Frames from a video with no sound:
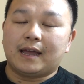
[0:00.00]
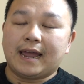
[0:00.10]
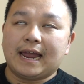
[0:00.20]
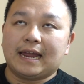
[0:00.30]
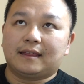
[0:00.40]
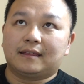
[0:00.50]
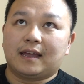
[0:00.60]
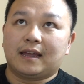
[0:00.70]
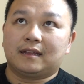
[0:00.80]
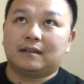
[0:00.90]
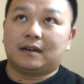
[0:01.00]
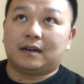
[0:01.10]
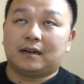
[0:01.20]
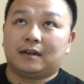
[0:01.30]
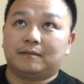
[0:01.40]
And then
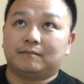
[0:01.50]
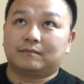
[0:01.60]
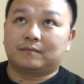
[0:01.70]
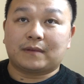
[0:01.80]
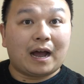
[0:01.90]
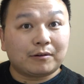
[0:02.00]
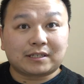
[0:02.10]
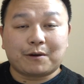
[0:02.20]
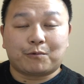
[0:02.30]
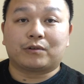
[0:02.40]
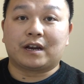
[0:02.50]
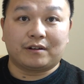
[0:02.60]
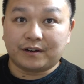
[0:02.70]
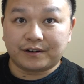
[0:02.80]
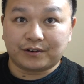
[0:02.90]
the outside world
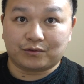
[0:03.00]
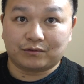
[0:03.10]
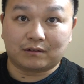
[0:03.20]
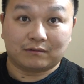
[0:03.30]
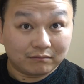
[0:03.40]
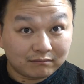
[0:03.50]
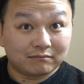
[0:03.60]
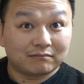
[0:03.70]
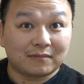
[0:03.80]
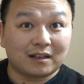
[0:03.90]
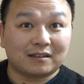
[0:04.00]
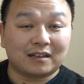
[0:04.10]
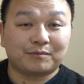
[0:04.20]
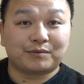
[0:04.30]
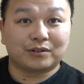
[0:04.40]
cannot hear you. So
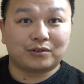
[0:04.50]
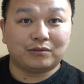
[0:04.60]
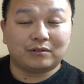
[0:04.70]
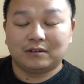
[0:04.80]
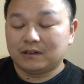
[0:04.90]
that's pretty cool.